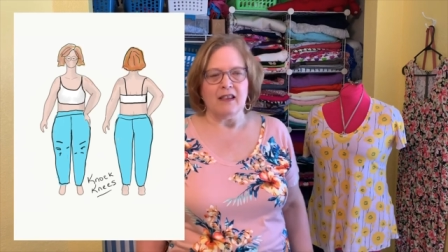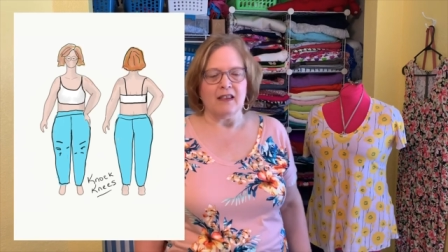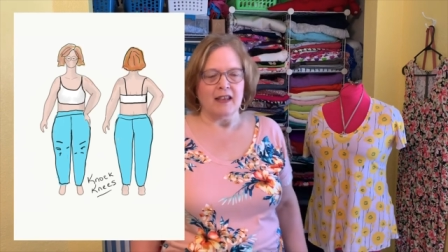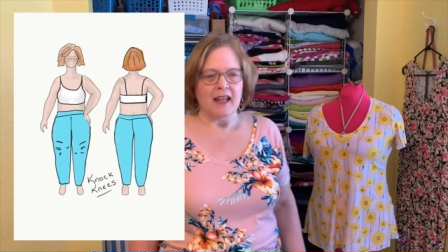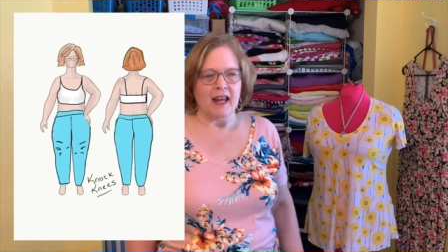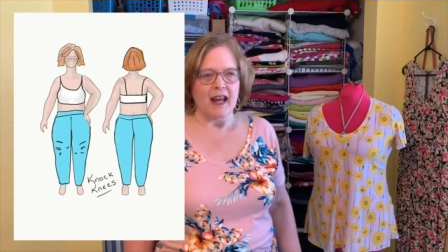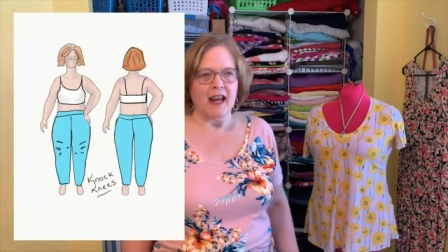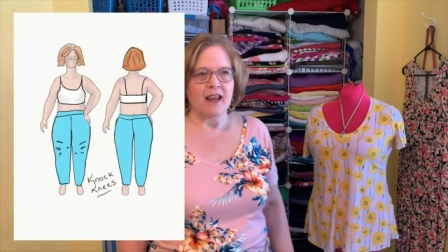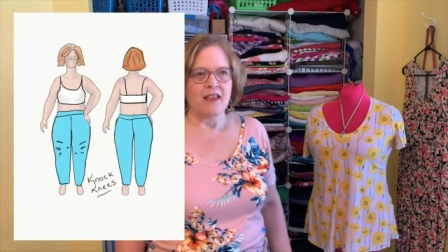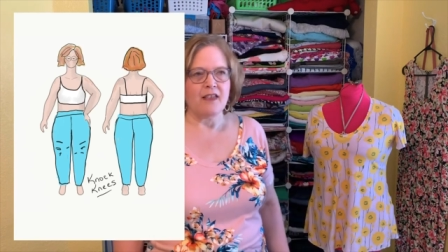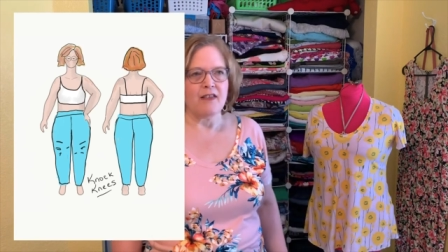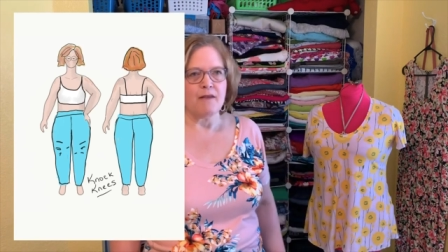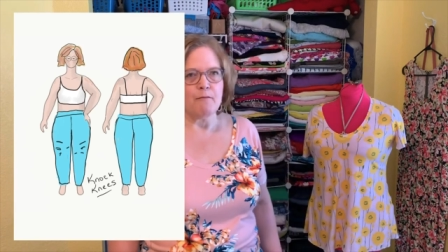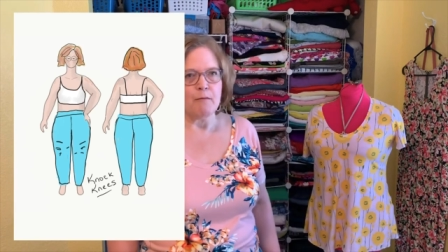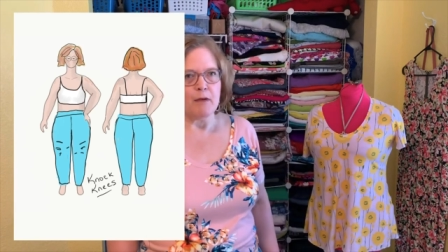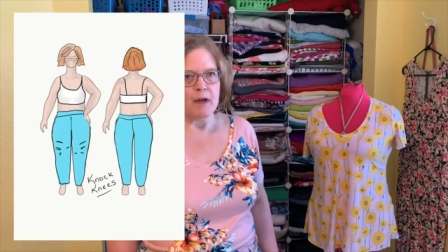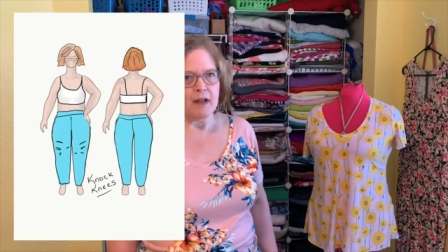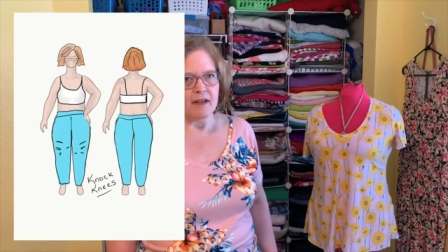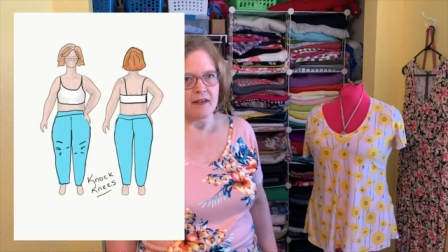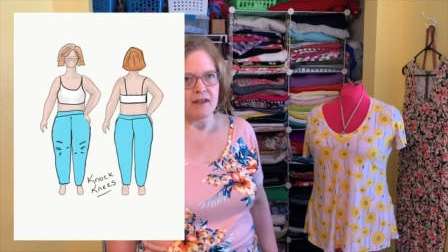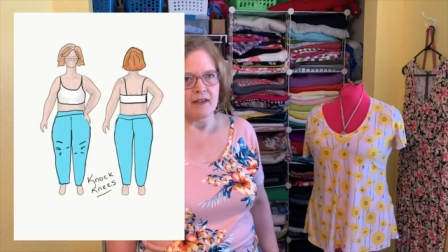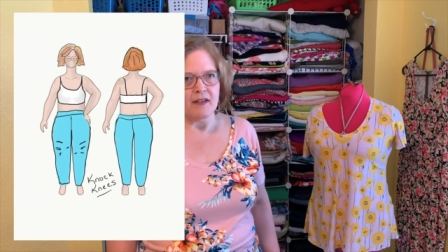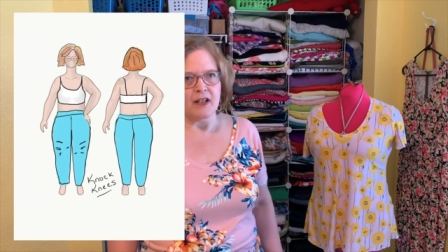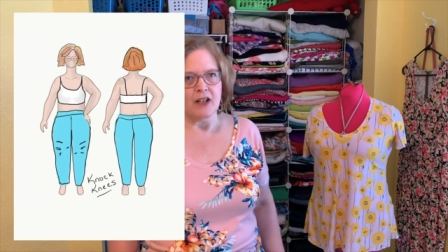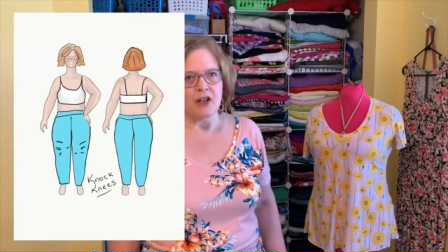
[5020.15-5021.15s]
length
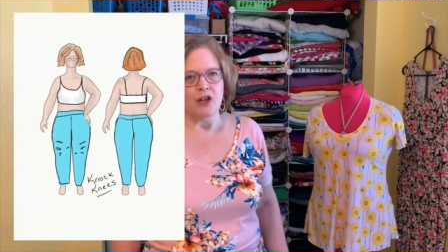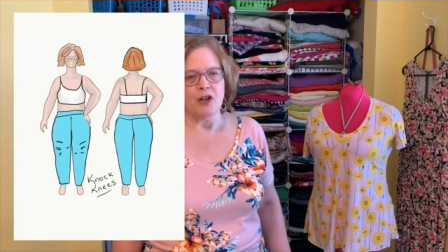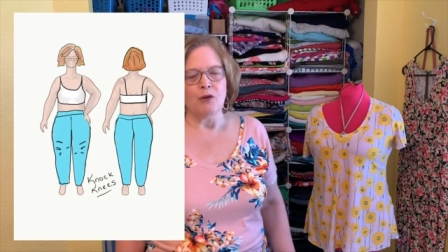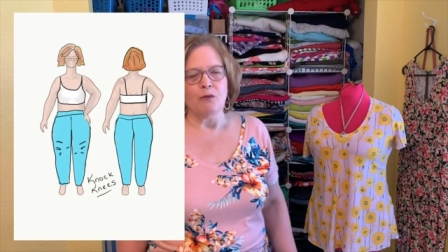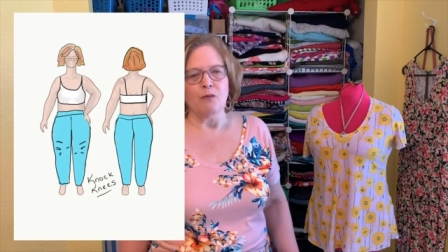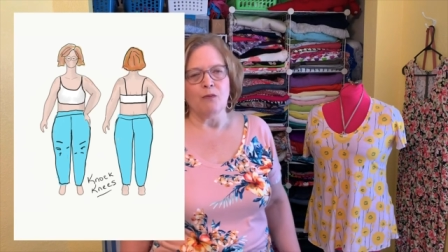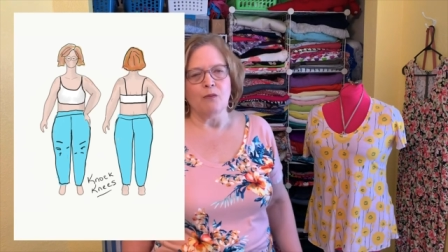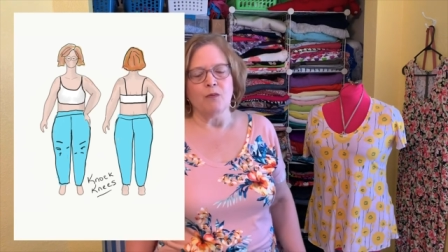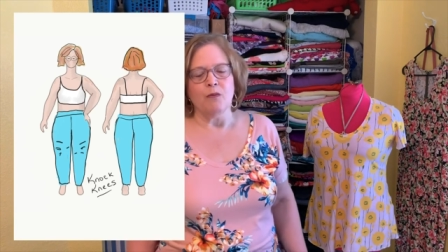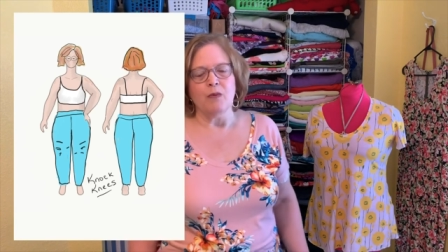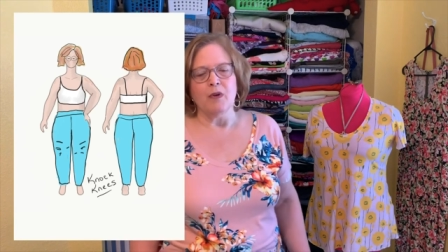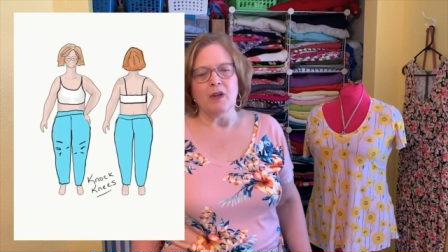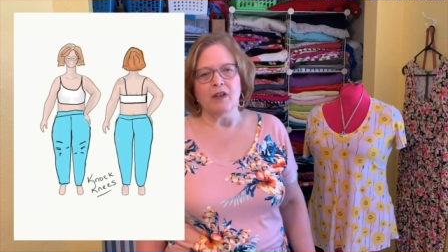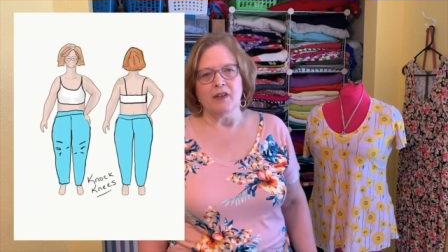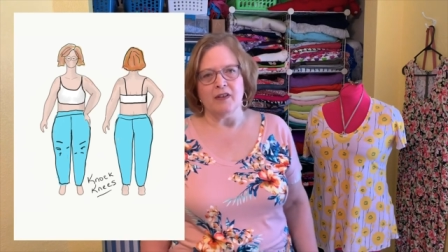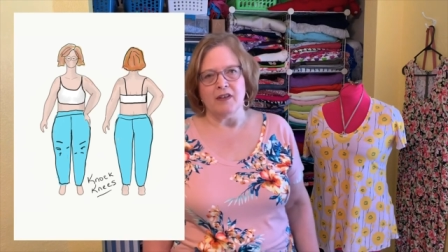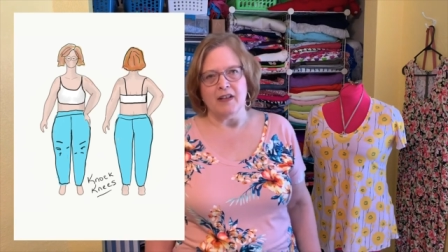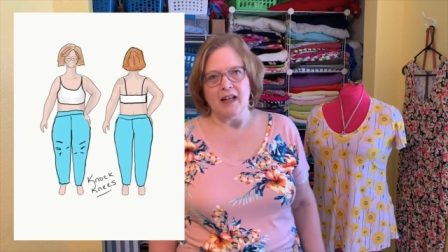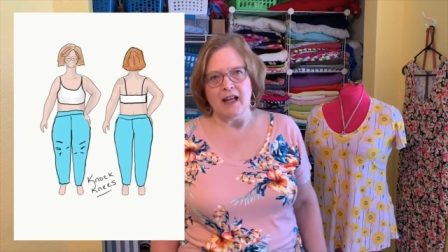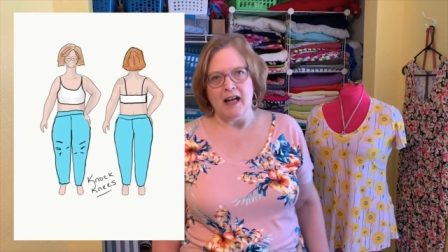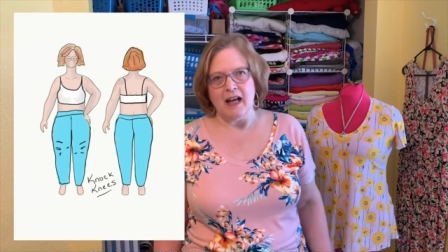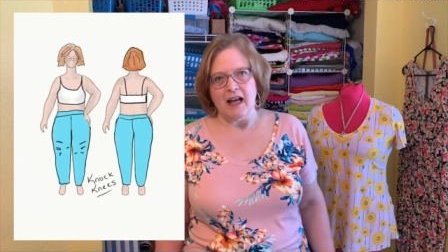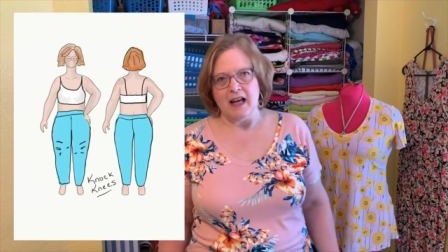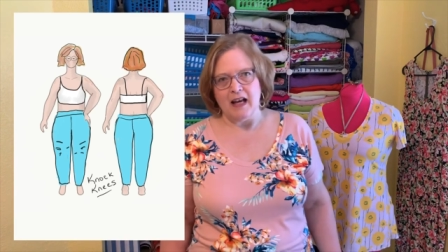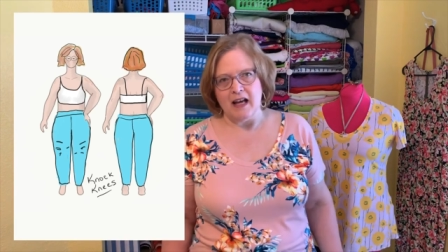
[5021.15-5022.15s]
muslin, you will
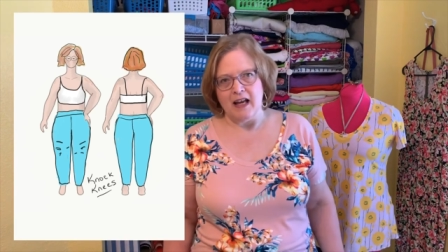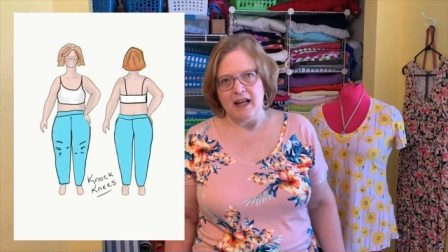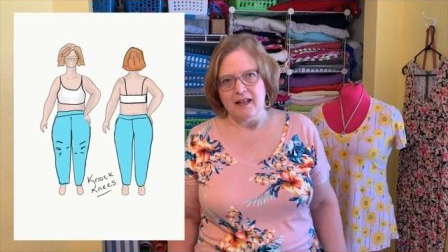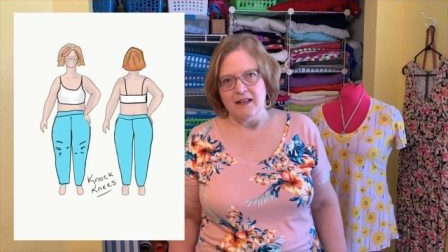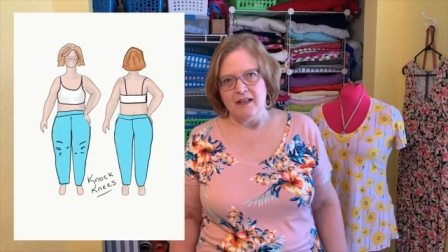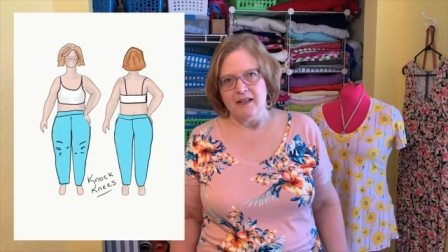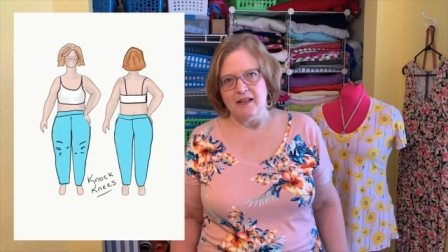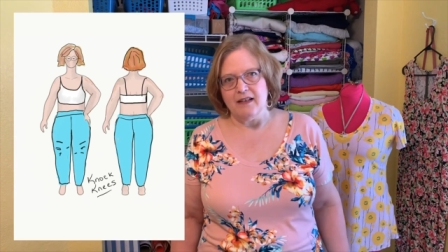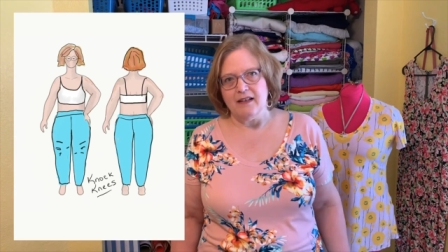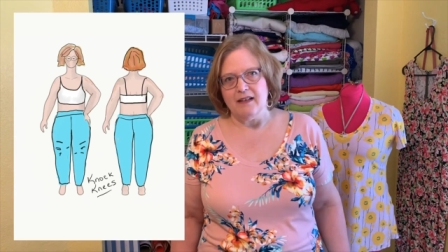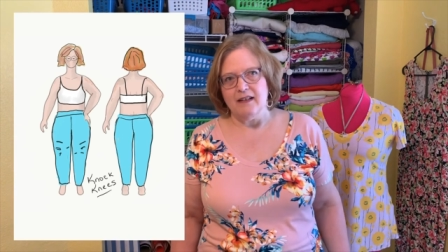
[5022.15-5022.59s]
not